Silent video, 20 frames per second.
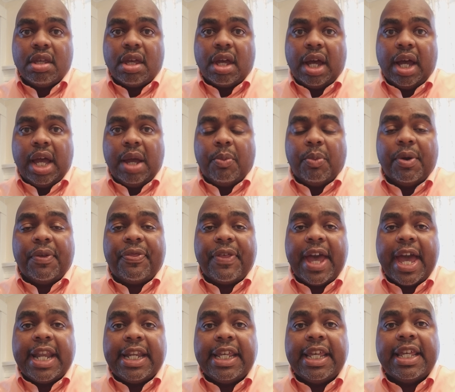And what
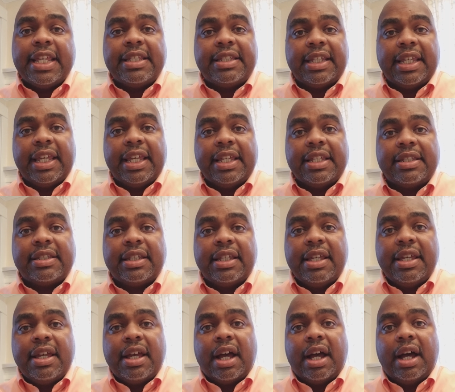that is it's
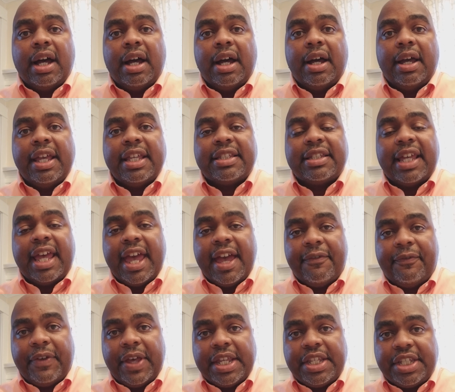a
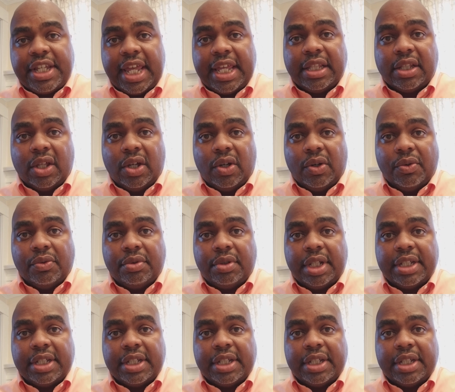FHA loan.